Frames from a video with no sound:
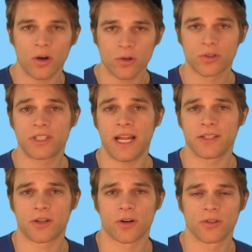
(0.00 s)
To
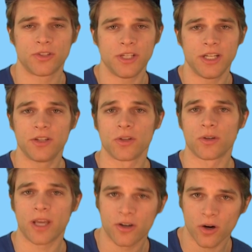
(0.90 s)
understand the Kurds, you need to
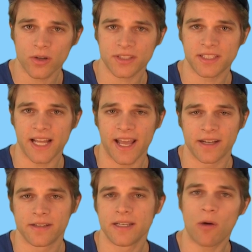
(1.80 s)
look at Kurdistan.
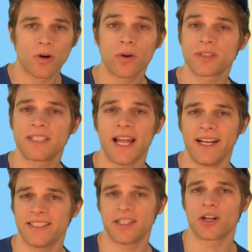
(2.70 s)
Now,
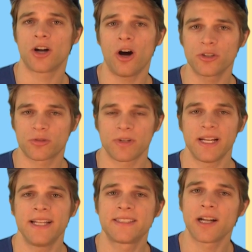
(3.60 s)
Kurdistan isn't a
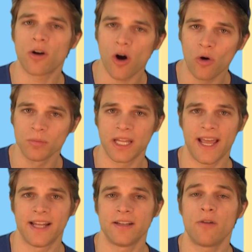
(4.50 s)
country. It's their
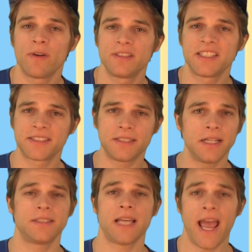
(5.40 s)
homeland of a
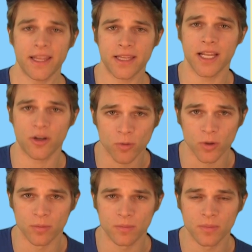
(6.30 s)
distinct ethnic
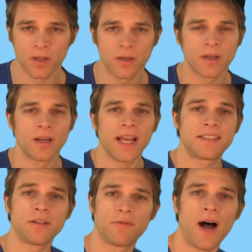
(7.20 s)
group.
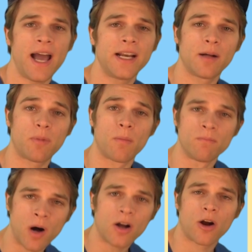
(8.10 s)
It's divided up
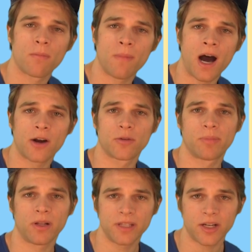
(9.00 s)
among our modern
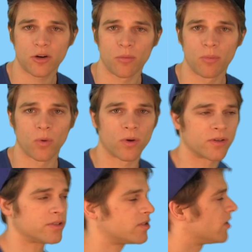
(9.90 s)
political
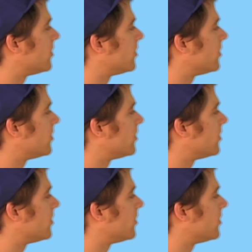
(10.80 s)
borders